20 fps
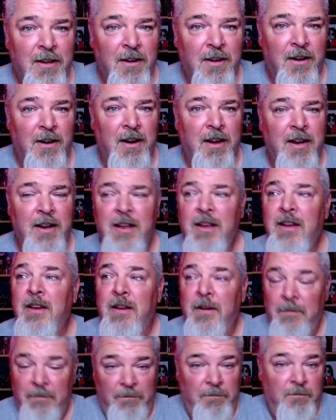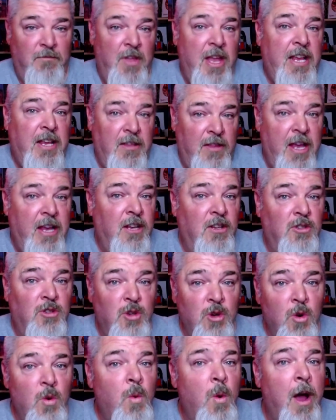All right. They can
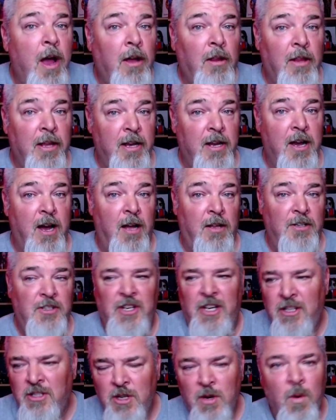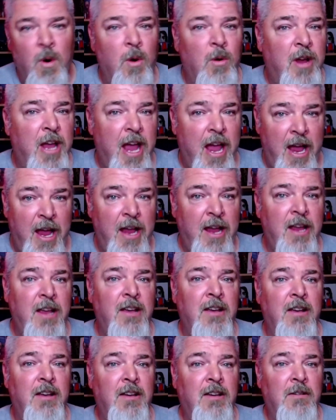do well in college. They can do okay
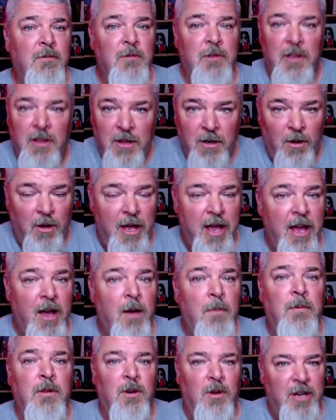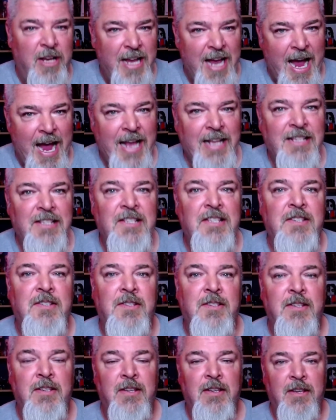with a little help, a little
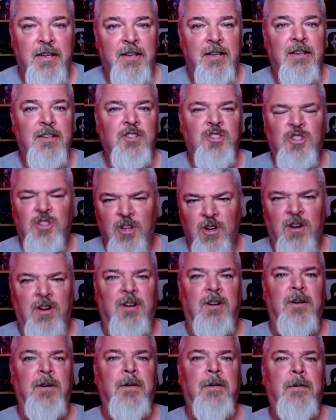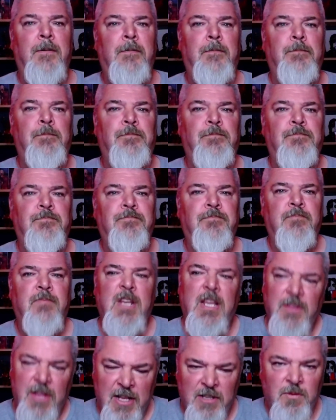guidance. Sure.
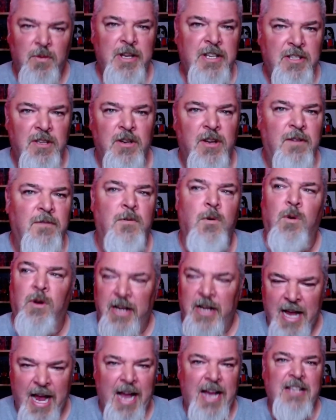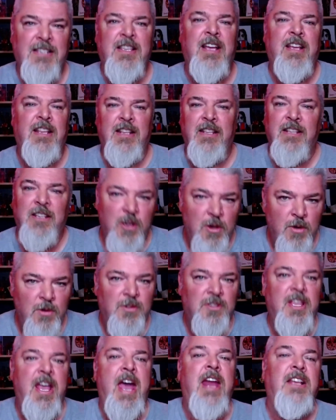And that's what he's looking for. Guys that
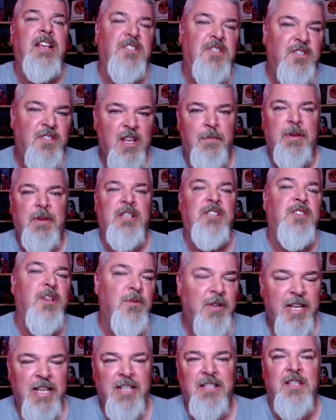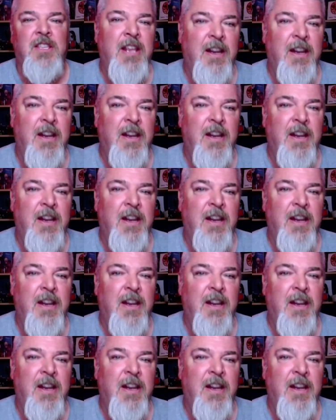use that as a stepping stone to get to the